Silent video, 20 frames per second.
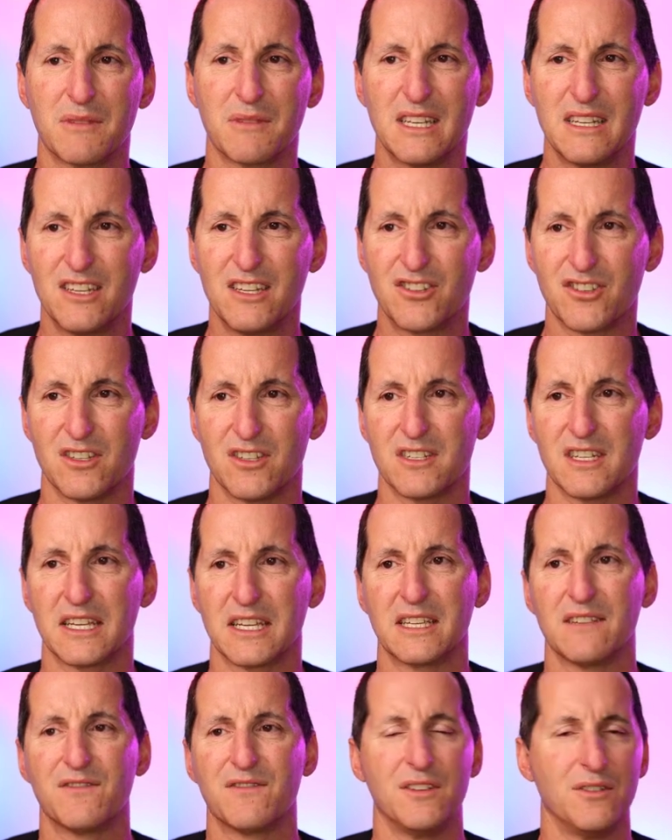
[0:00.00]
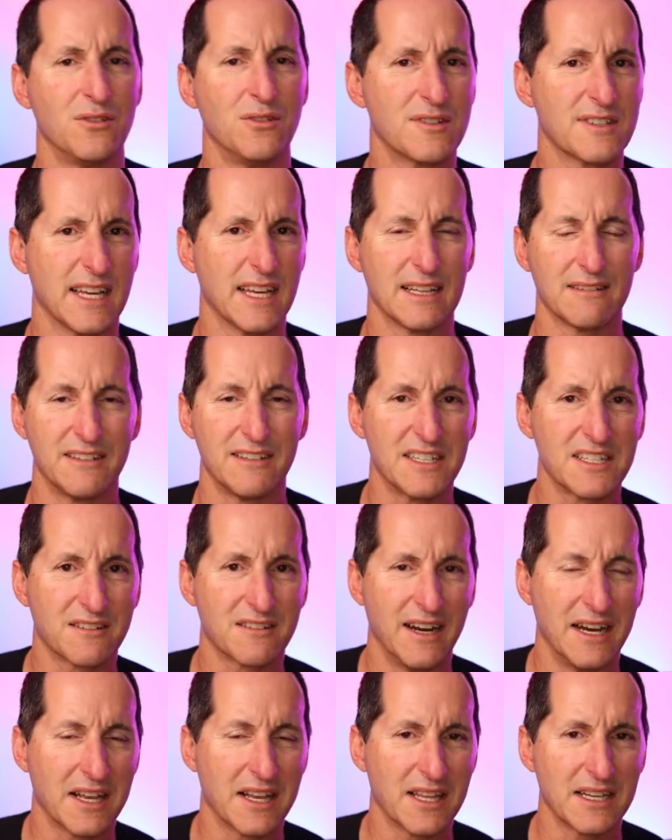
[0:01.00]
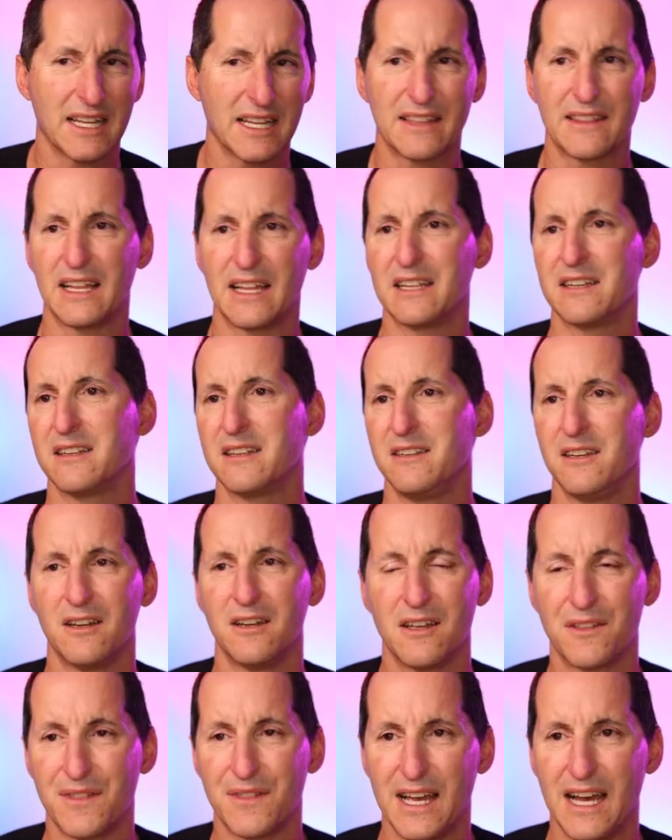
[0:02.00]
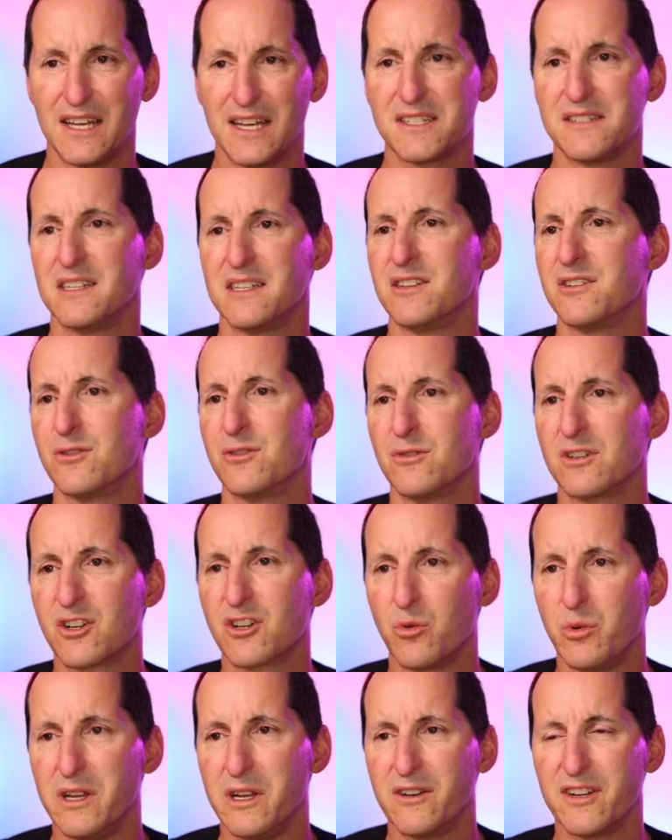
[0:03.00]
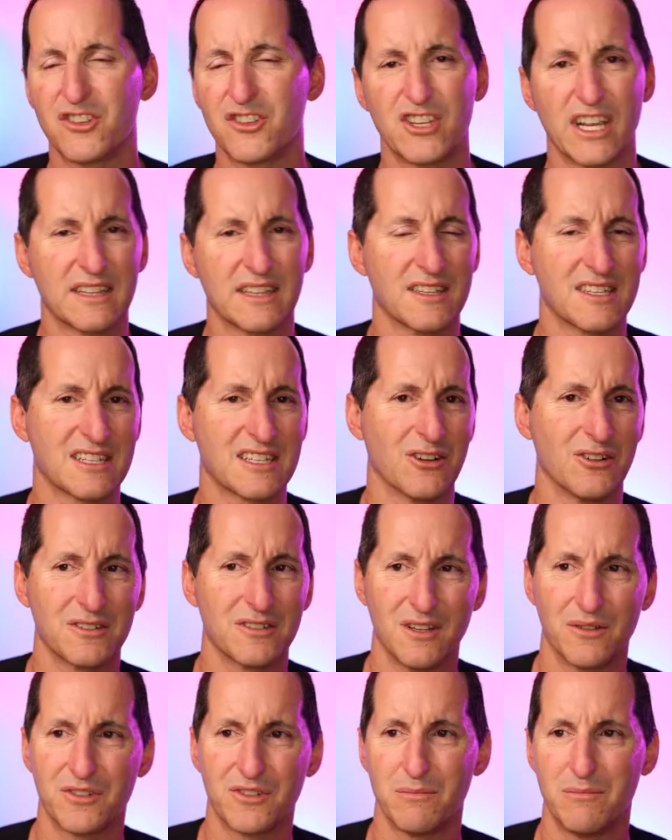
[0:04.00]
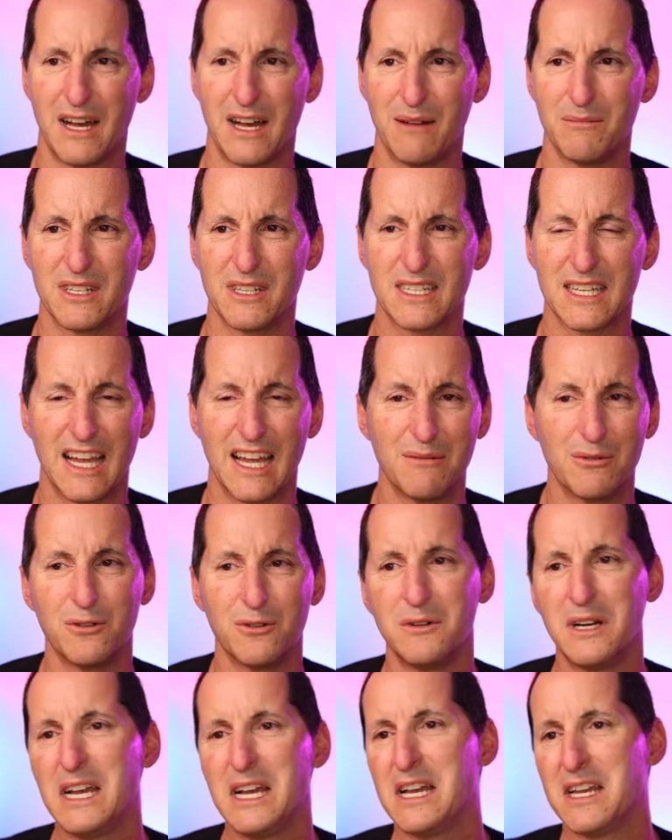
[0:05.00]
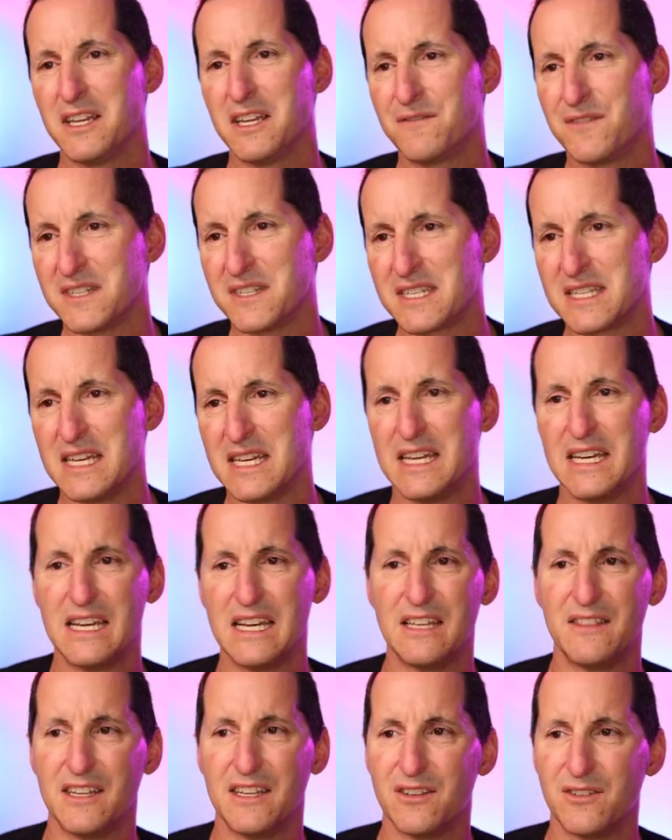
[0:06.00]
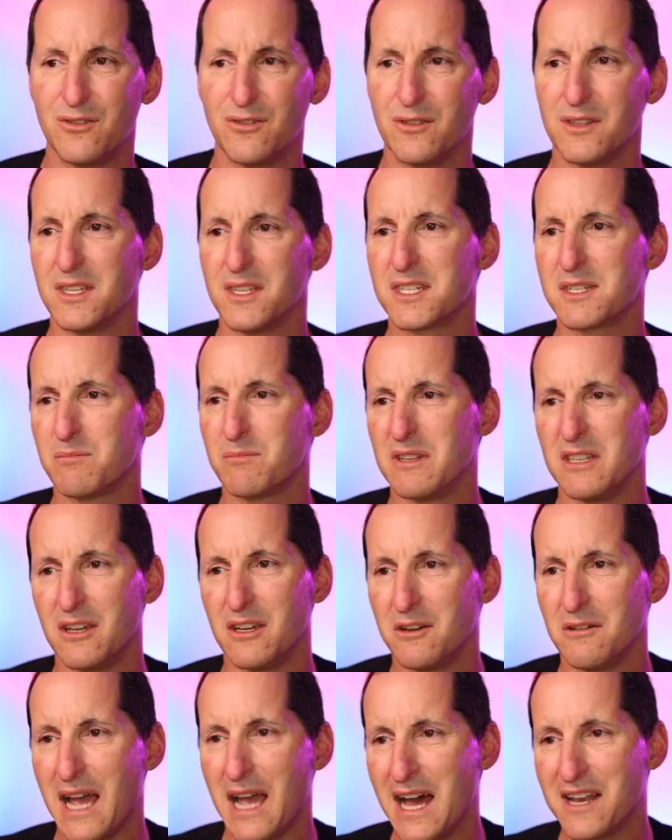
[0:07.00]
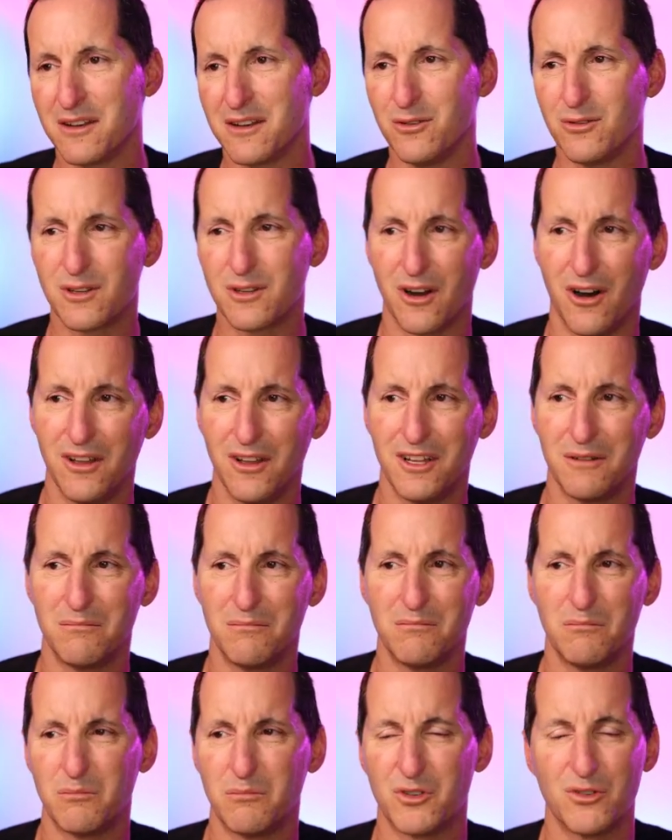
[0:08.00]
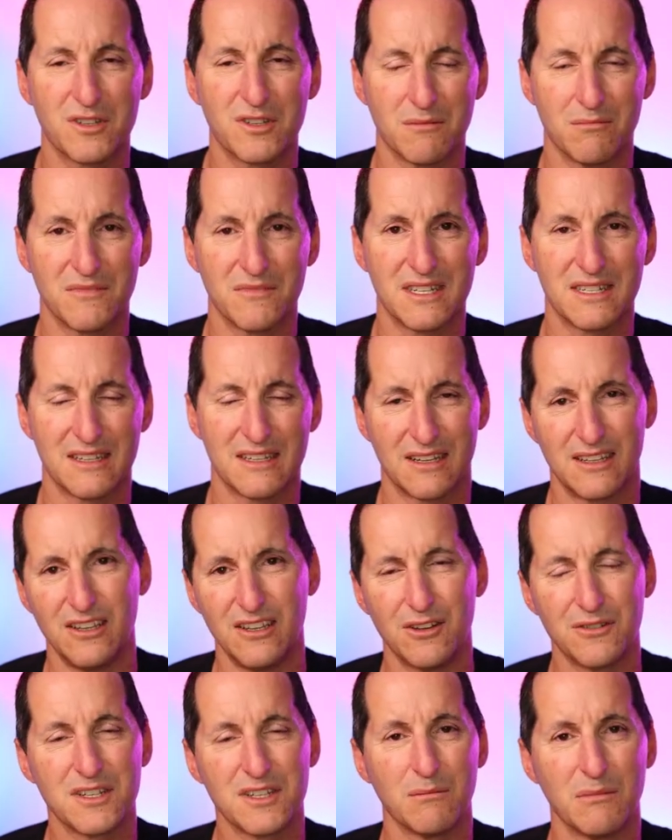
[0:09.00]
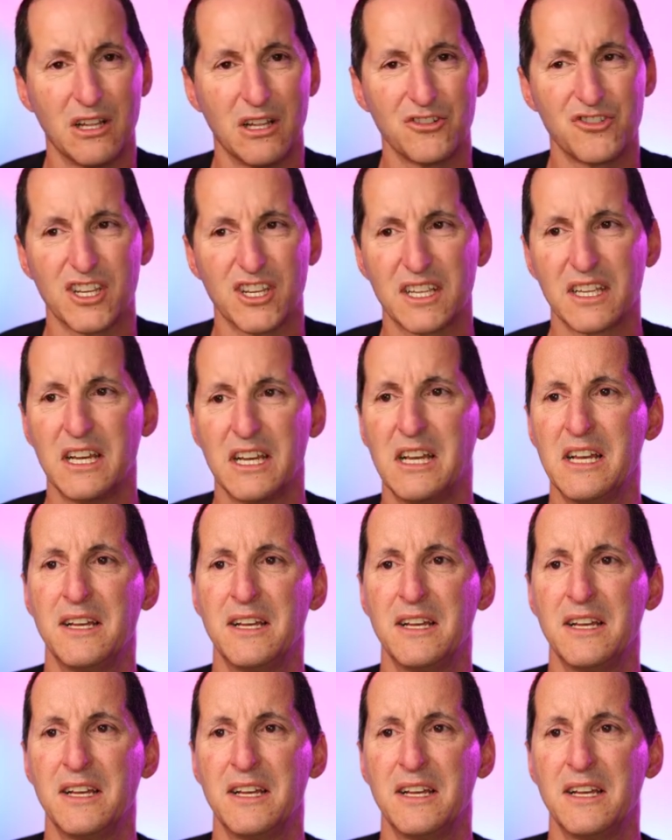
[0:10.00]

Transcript: conditions, like if the new salary is greater than 1,000, then do a query, check the Scott.department table. If it's there, then do this, and you know, add a new column, do some logic.